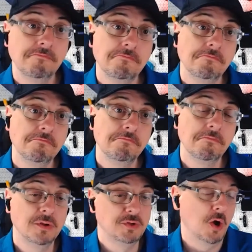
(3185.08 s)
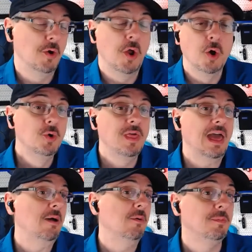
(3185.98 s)
Yeah, don't know who
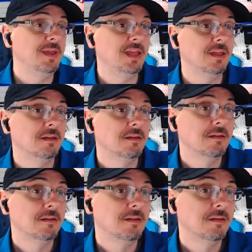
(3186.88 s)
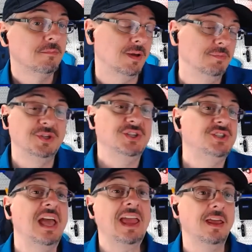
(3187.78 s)
that would be. I'm just
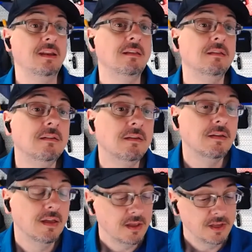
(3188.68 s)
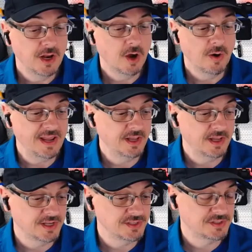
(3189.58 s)
yeah. saying you know, and
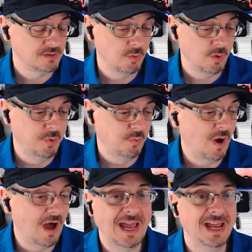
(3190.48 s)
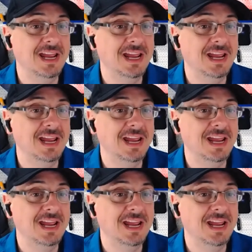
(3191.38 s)
because well, why?